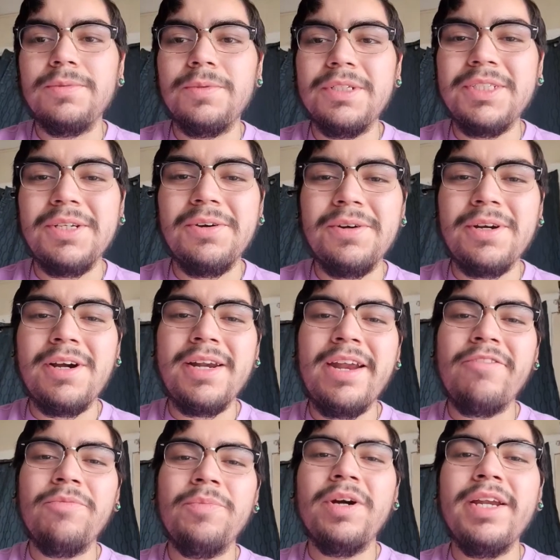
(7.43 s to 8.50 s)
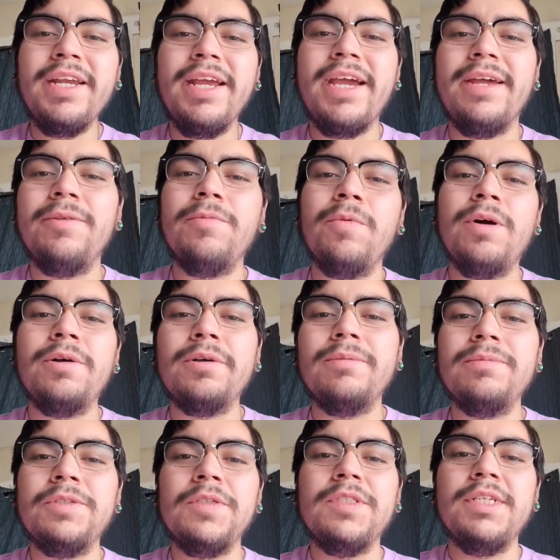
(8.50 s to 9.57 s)
what's going on everybody and
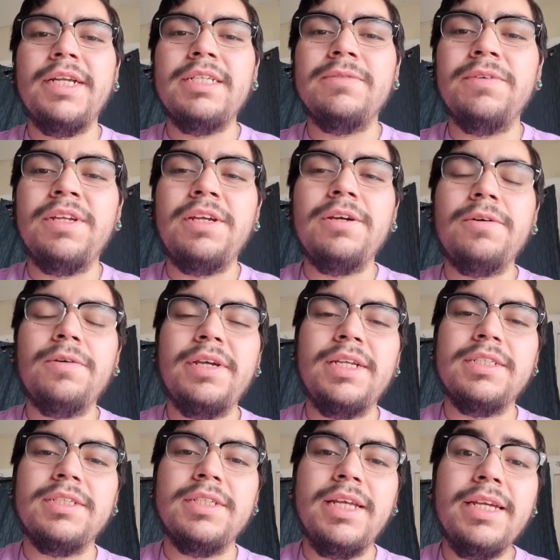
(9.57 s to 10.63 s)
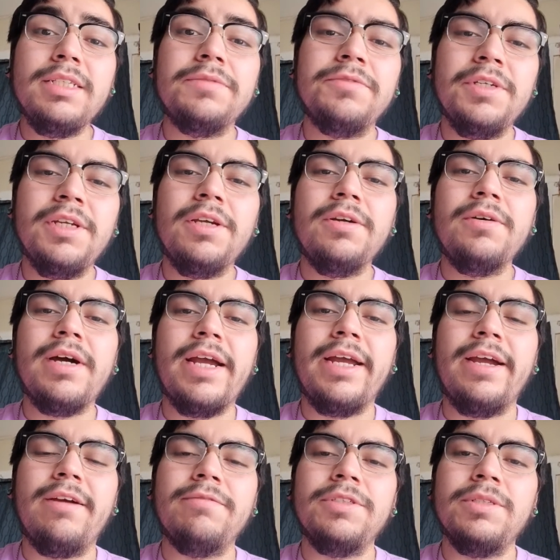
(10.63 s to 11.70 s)
welcome to today's video. In today's video, I
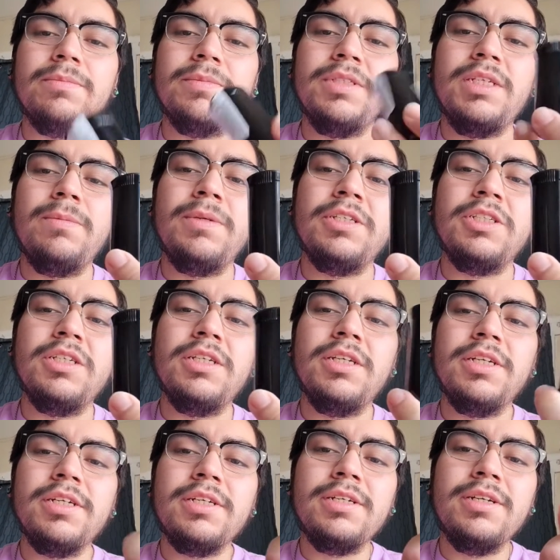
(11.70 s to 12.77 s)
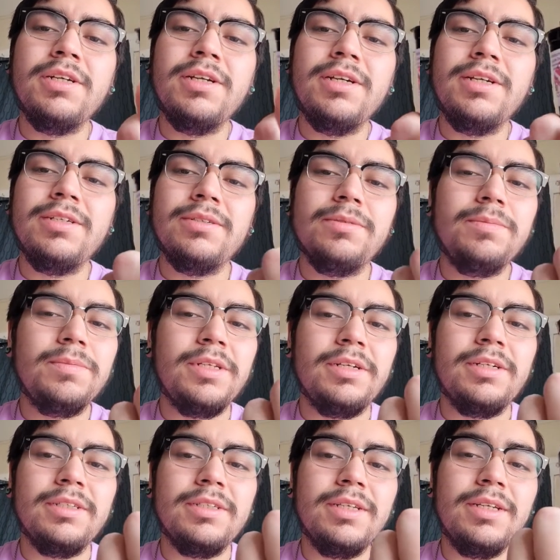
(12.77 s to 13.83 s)
have some CBG here. Oh, there
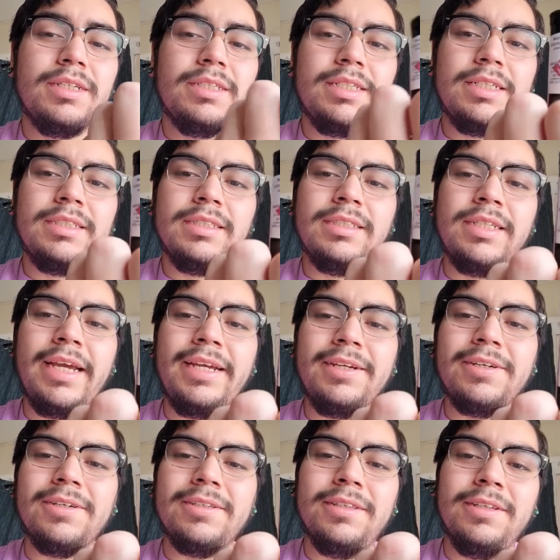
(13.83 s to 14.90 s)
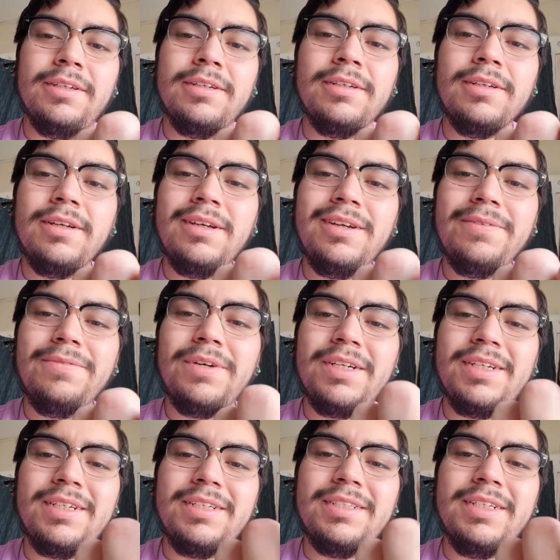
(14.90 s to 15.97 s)
it is. It says dank on the
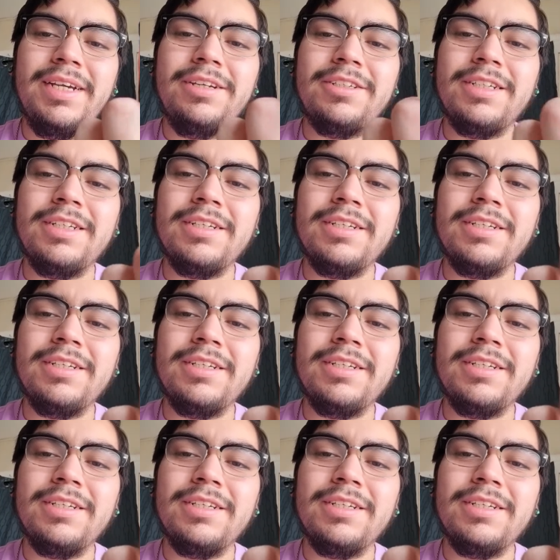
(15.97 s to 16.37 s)
fucking container